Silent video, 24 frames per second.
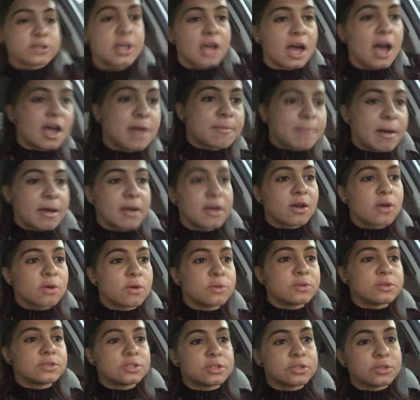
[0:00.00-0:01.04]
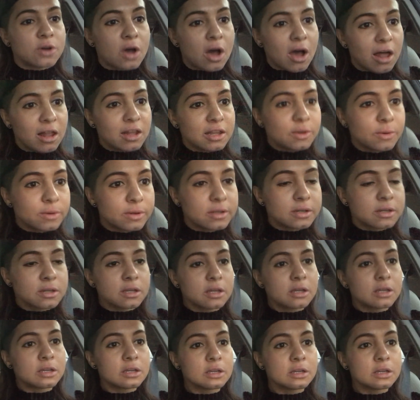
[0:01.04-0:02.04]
time I go to Hollywood.